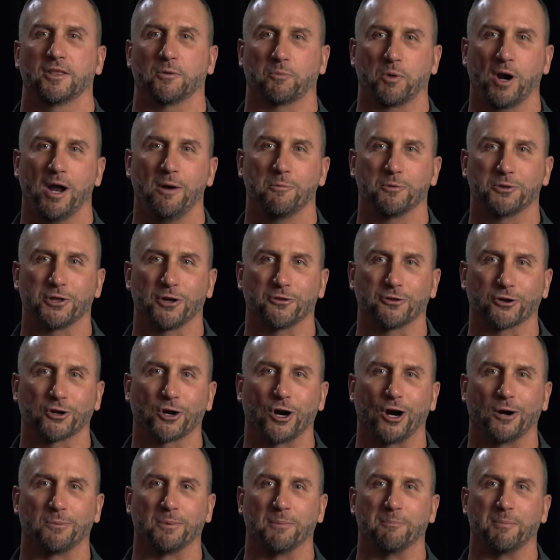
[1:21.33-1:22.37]
The problem with other
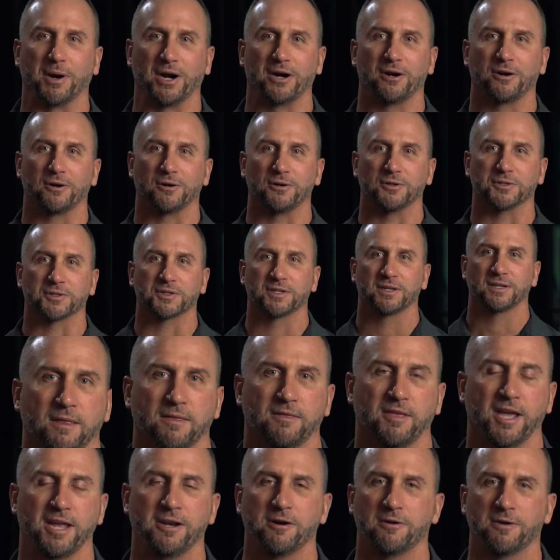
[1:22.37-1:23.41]
carbon barrels,
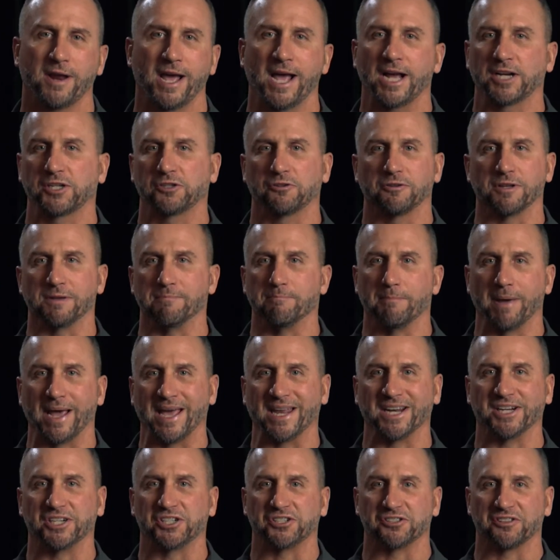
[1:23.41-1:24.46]
they don't actually
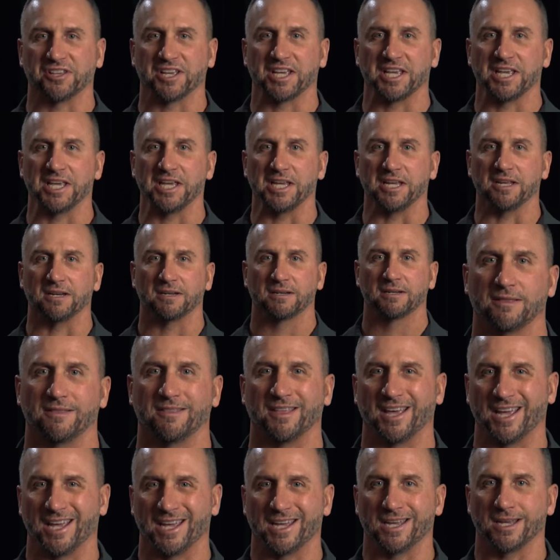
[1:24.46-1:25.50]
manage the heat,
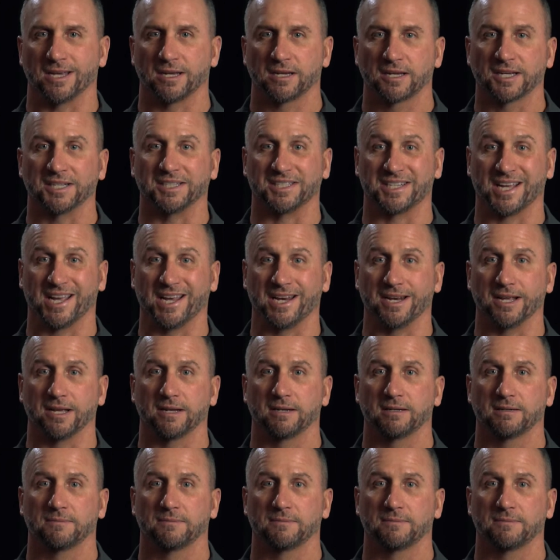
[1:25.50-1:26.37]
they contain it.